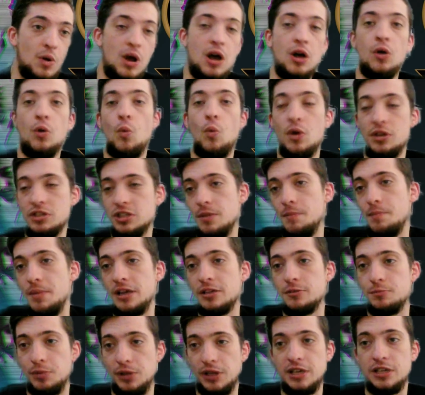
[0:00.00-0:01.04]
Noelle, what's the
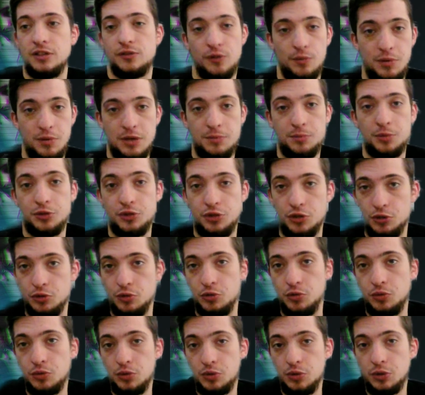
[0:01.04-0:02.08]
best place for people
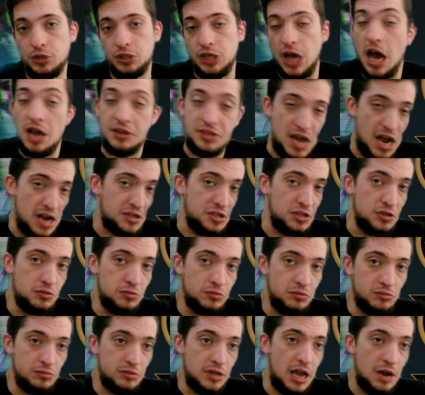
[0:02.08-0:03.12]
to contact
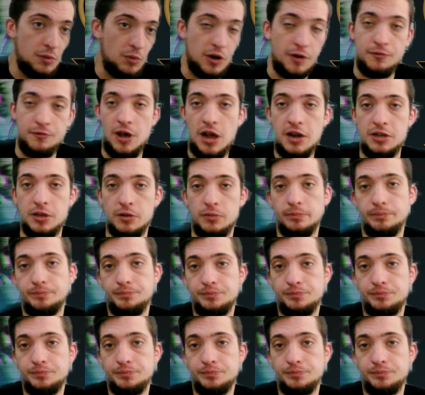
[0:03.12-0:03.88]
you and where to find you?